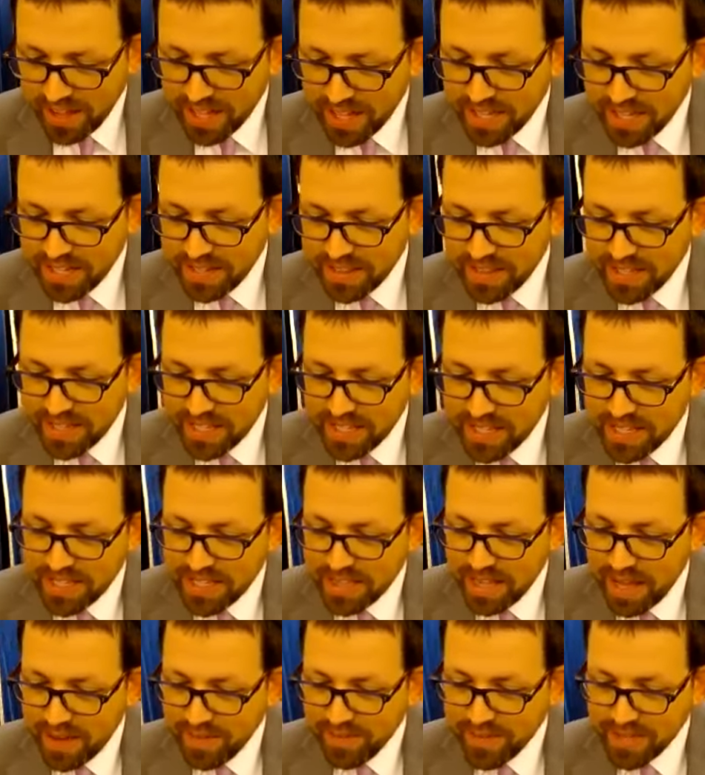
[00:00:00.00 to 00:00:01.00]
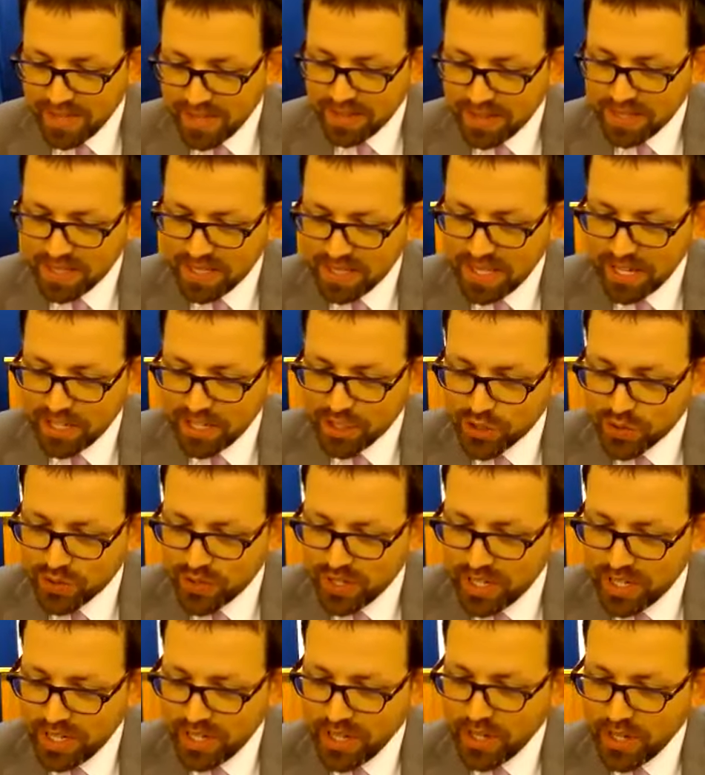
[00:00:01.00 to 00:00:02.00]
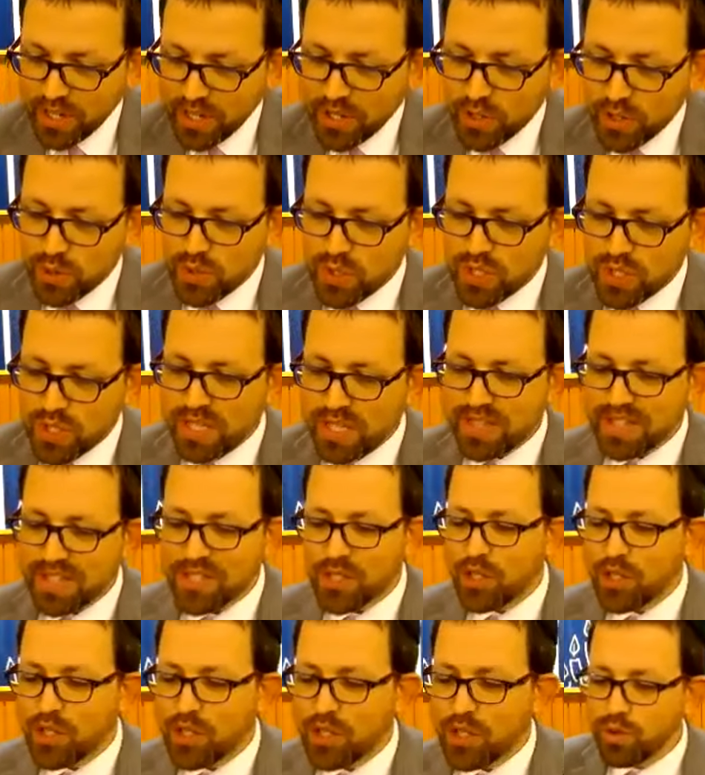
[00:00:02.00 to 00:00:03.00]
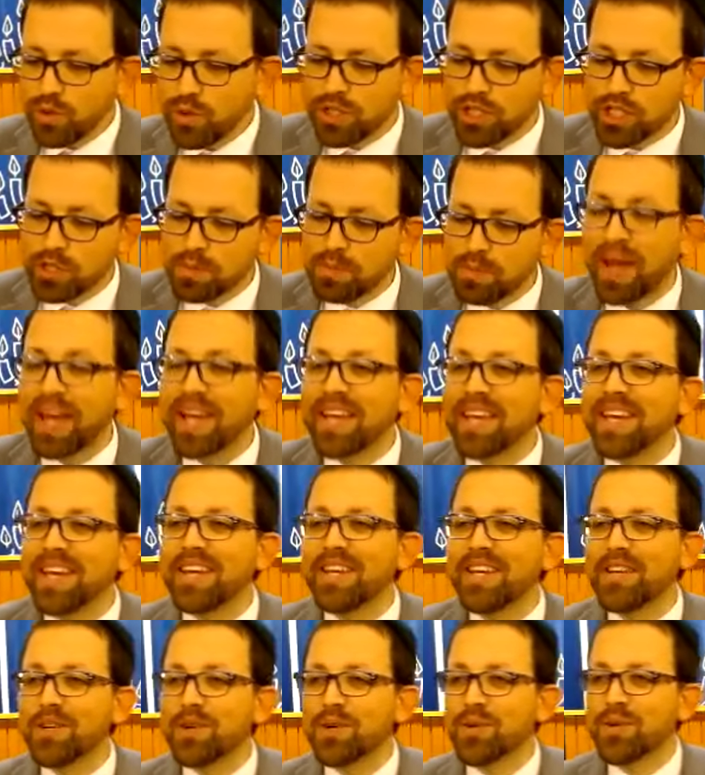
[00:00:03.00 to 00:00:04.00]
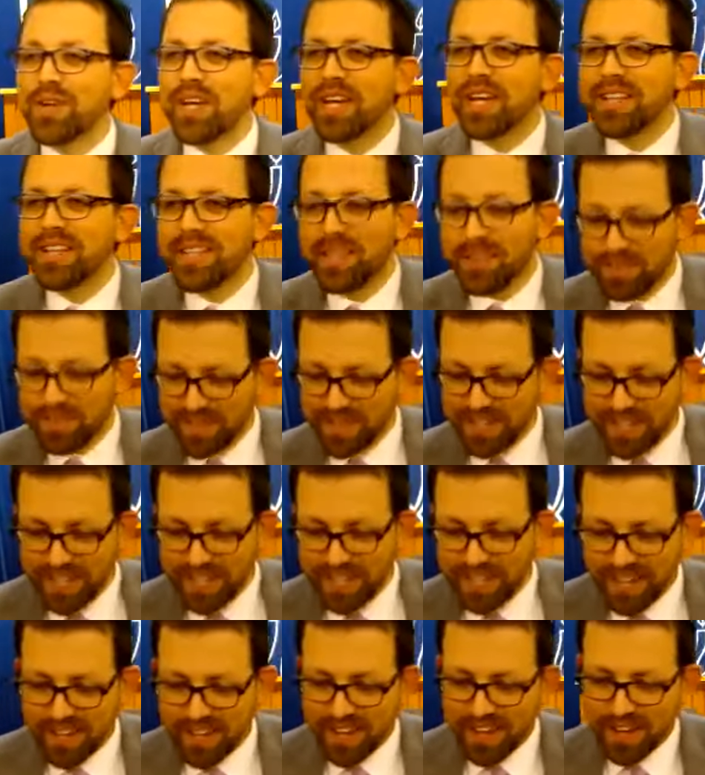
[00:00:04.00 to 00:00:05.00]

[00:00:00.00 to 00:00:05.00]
In the 11th century, you see this huge spike in creativity,